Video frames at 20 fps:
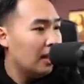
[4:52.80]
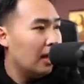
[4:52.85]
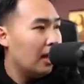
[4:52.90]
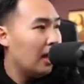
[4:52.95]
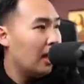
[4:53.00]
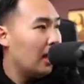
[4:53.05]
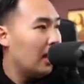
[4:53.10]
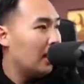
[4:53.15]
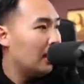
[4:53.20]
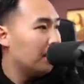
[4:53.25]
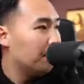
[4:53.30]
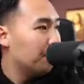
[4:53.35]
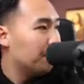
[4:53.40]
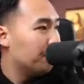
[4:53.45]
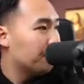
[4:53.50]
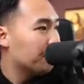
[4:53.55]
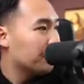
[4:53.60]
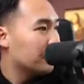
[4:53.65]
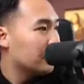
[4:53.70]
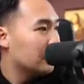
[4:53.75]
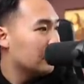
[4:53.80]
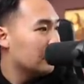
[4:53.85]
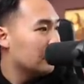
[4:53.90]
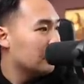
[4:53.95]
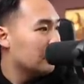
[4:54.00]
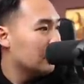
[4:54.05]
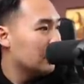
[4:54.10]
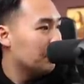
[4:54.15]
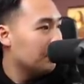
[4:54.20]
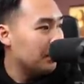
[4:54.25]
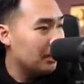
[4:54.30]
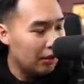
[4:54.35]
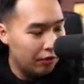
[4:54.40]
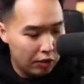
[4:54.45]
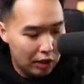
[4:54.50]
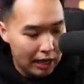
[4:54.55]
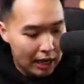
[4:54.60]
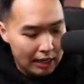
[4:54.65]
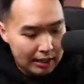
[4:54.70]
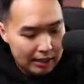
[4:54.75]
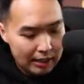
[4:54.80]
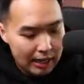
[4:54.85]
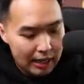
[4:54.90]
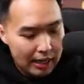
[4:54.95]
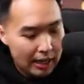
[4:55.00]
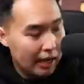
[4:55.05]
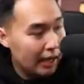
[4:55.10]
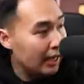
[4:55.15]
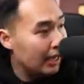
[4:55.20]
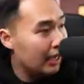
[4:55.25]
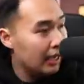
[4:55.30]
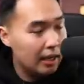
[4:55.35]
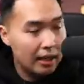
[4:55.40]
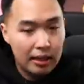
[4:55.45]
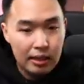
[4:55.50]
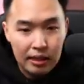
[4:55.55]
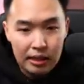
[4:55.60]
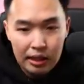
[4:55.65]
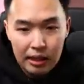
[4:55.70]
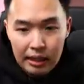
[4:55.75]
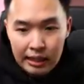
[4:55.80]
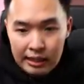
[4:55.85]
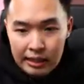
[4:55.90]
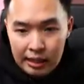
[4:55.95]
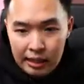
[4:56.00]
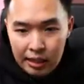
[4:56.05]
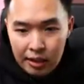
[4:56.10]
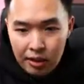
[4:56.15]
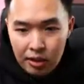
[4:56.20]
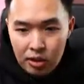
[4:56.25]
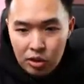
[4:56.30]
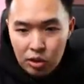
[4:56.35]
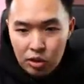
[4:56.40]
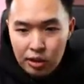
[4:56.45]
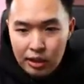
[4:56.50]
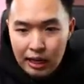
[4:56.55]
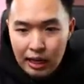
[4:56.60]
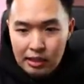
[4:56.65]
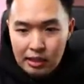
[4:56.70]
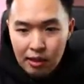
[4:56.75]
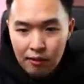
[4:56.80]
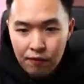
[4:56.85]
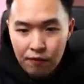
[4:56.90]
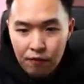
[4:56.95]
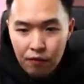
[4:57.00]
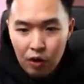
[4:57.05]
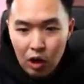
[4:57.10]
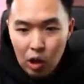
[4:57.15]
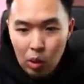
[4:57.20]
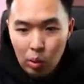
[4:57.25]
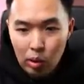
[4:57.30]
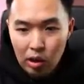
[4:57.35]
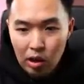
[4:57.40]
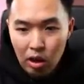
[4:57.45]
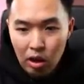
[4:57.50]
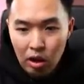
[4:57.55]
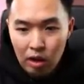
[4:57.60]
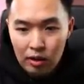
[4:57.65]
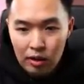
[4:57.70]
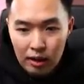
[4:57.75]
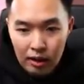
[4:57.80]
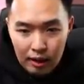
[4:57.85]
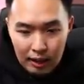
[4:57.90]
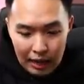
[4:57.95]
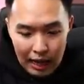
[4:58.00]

um, let me give you guys a link here so you guys can follow along.